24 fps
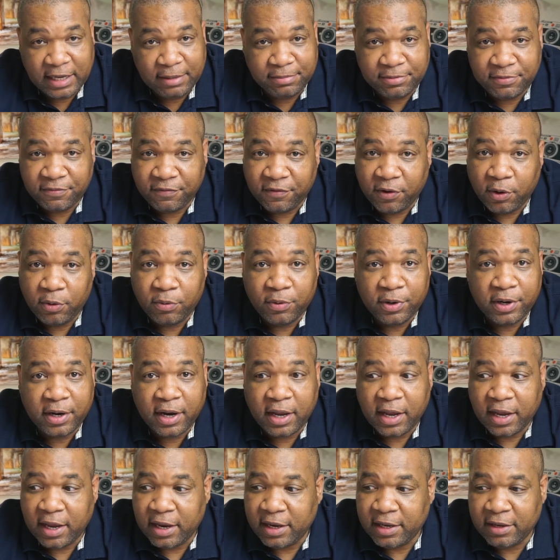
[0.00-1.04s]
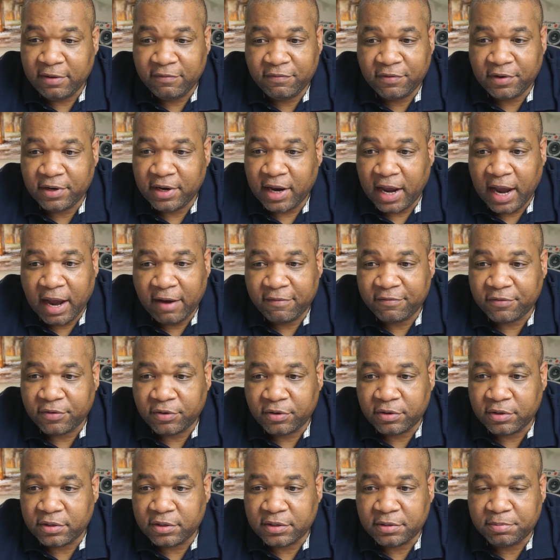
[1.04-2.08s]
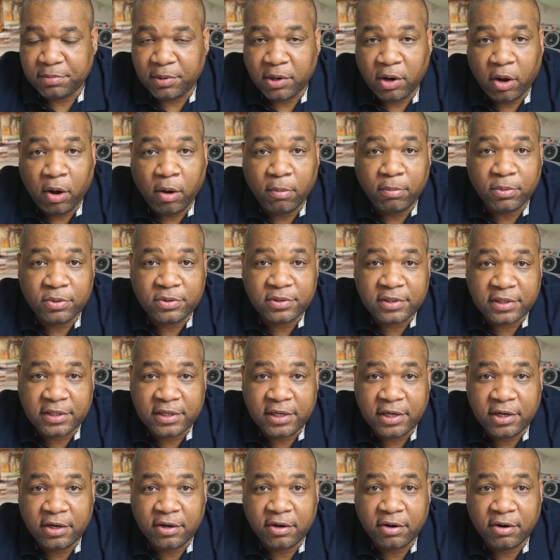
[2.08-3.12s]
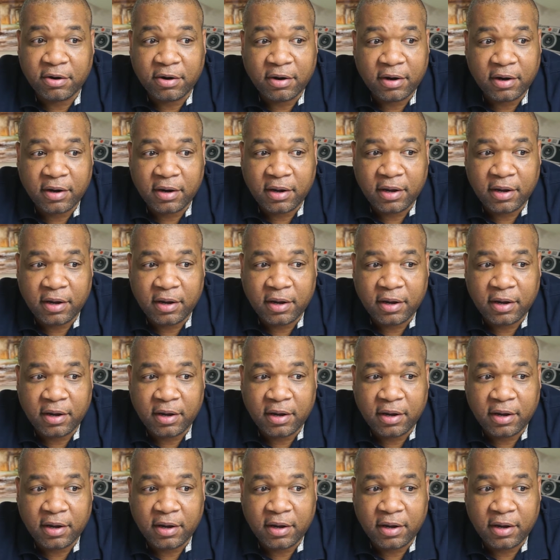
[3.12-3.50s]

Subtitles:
flowing even after it's been almost a year,